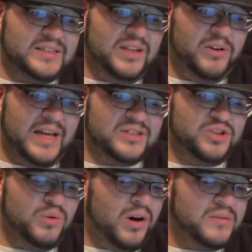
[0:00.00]
He only has
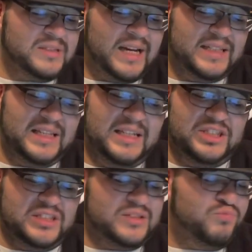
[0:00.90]
two arms. Like I think he
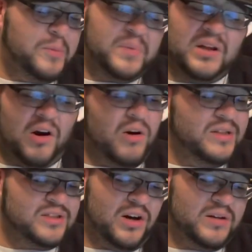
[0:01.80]
just ripping all
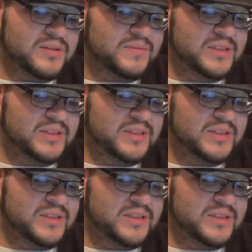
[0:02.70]
his arms off.